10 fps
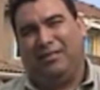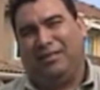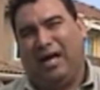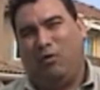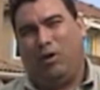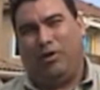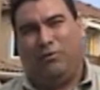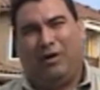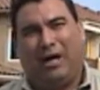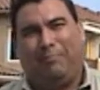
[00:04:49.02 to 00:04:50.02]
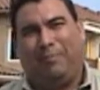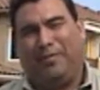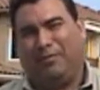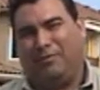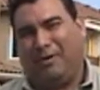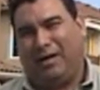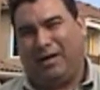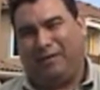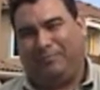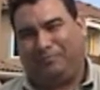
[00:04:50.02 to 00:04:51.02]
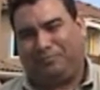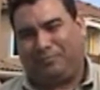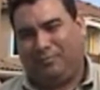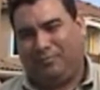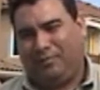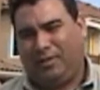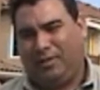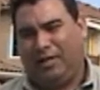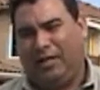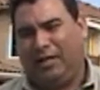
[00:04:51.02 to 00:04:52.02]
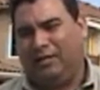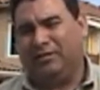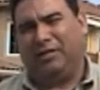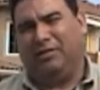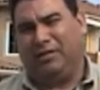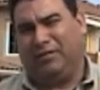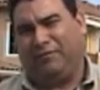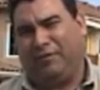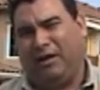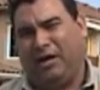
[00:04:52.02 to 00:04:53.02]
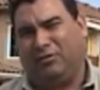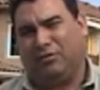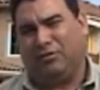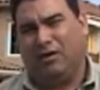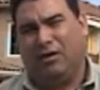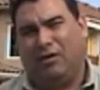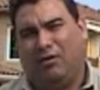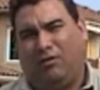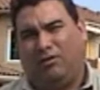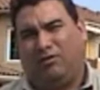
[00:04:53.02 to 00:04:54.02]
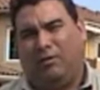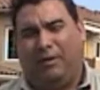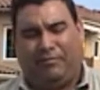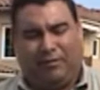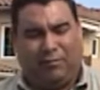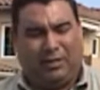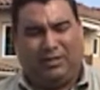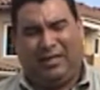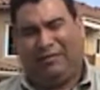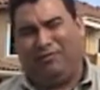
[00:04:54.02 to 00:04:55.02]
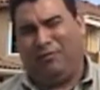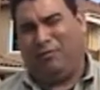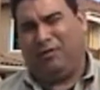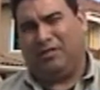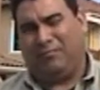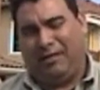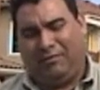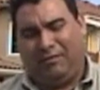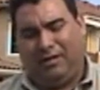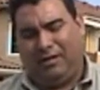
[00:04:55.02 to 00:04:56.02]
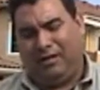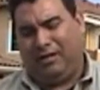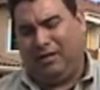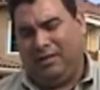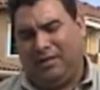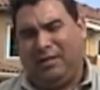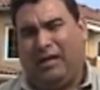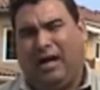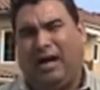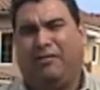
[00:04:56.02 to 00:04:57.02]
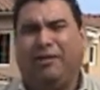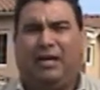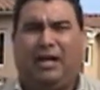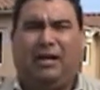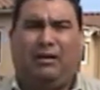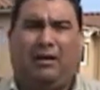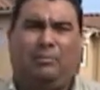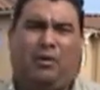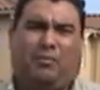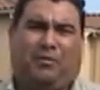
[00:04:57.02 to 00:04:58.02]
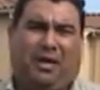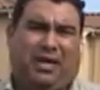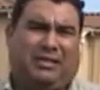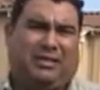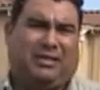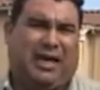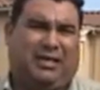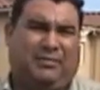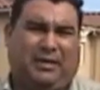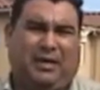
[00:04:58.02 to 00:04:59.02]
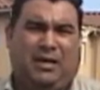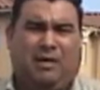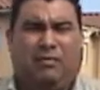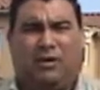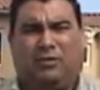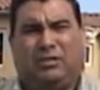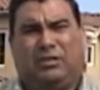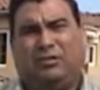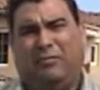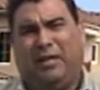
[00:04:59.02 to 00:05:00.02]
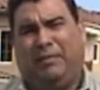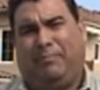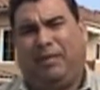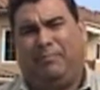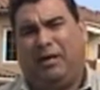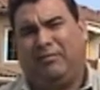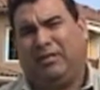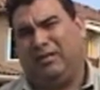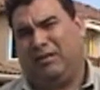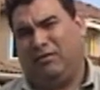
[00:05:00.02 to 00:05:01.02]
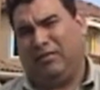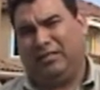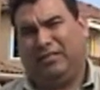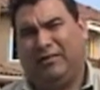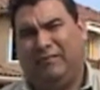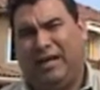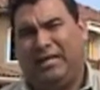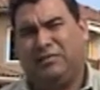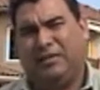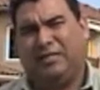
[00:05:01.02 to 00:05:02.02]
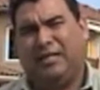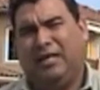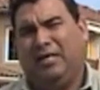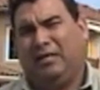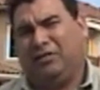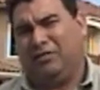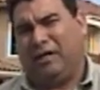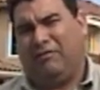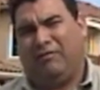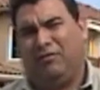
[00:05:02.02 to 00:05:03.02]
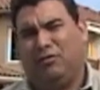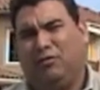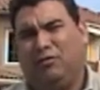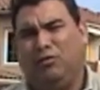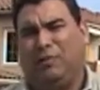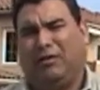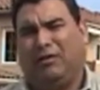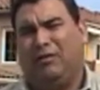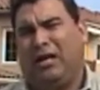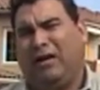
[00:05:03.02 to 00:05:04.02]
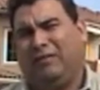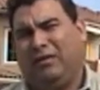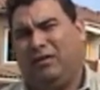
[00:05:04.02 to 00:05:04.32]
that way you will have peace of mind and security for your house. Also, I want to say a few words about hiring a proper licensed locksmith, because there's so many people out there that call themselves locksmiths that just have a few tools, but they don't have the